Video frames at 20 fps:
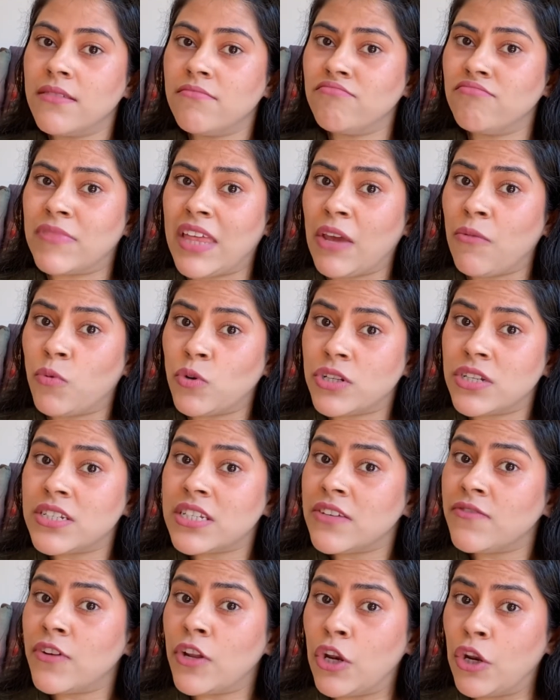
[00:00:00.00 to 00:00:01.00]
They wouldn't
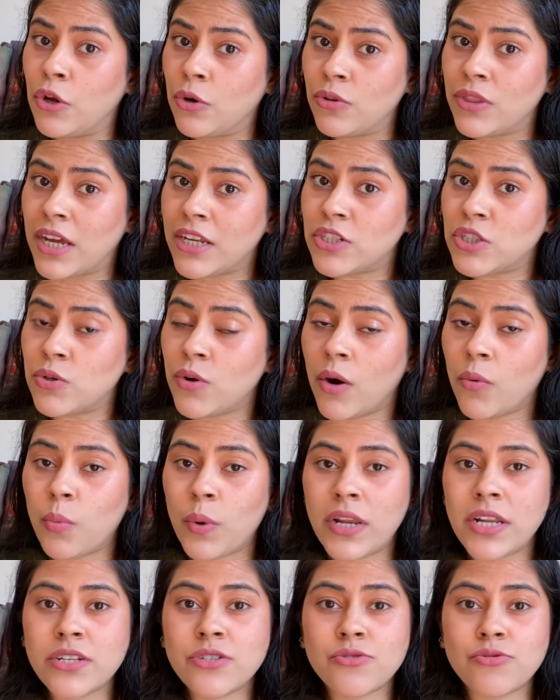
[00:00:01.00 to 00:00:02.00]
even know that you are
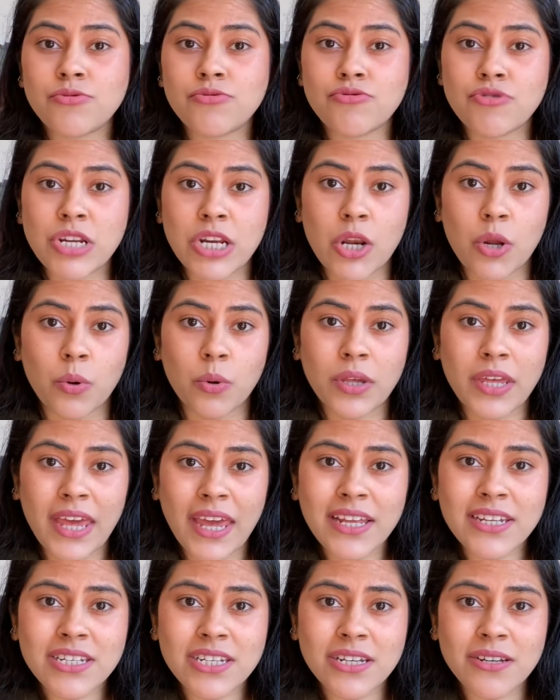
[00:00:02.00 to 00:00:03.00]
willing to
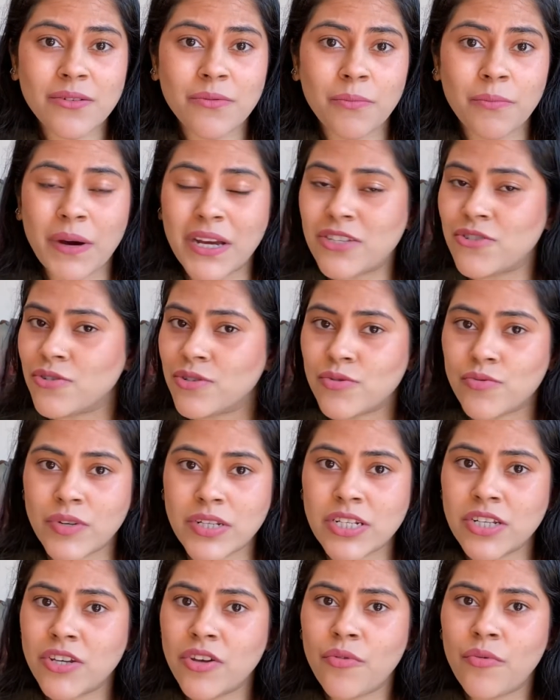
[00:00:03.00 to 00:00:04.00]
relocate by just
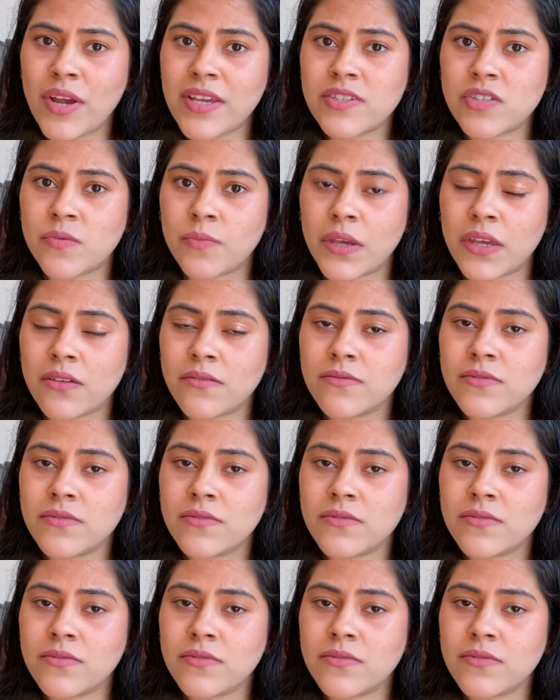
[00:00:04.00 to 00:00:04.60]
reading your resume.